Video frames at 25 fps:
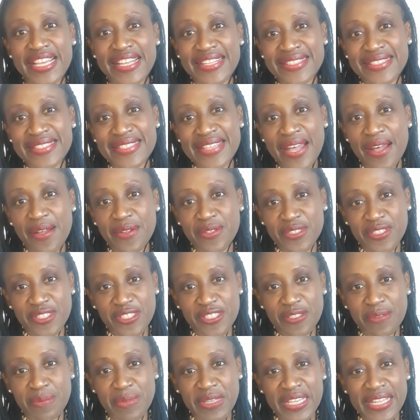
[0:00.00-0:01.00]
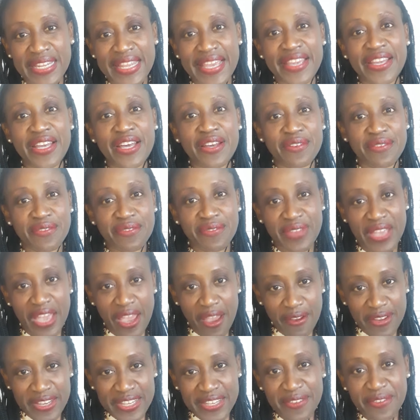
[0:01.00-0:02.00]
it sounds to me like a
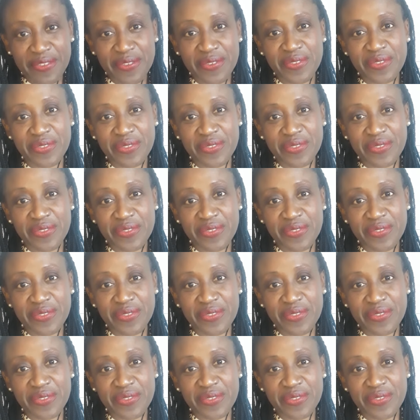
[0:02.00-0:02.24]
very